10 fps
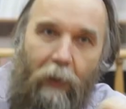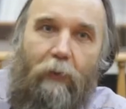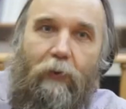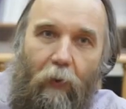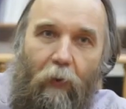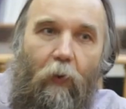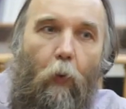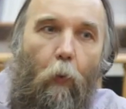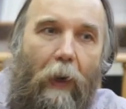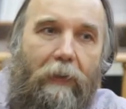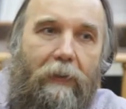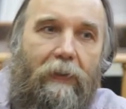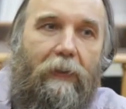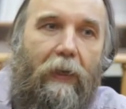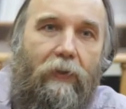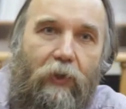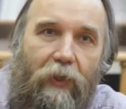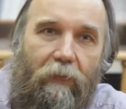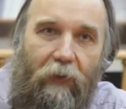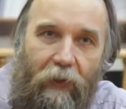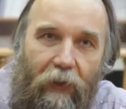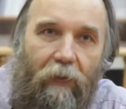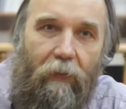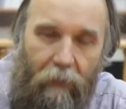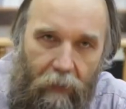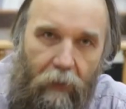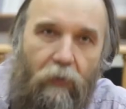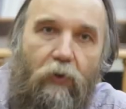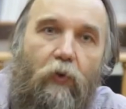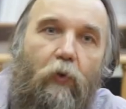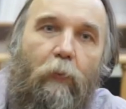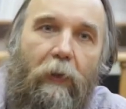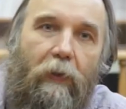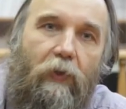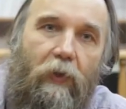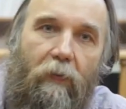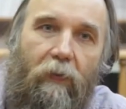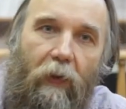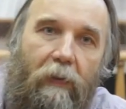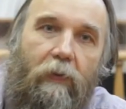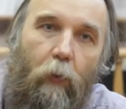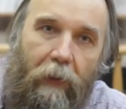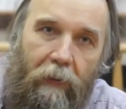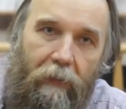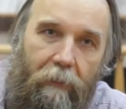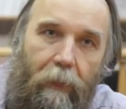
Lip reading: So what is achieved here, it should be achieved elsewhere.